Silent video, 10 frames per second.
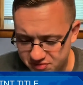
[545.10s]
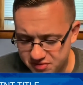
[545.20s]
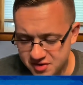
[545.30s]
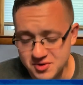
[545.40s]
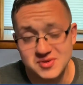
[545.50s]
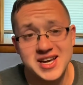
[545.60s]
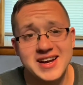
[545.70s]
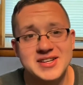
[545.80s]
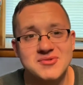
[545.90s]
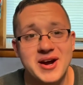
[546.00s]
You know what that
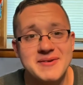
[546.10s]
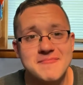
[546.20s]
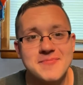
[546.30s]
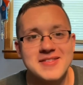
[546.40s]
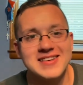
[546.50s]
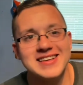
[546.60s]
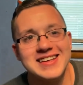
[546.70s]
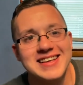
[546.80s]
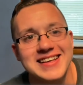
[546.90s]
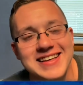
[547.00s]
is, right?
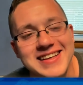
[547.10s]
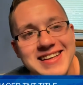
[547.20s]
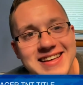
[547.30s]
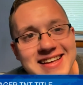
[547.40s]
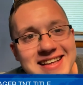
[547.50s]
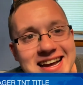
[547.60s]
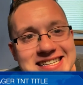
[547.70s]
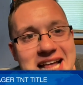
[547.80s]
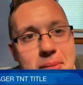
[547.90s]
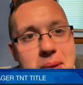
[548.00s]
That's
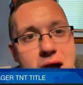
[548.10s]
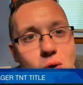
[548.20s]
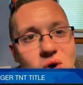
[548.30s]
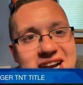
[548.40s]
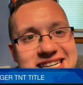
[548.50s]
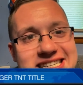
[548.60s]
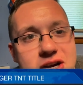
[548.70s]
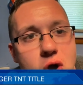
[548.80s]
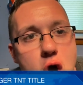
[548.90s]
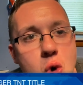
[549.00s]
that Powerade
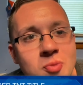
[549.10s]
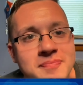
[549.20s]
Zero.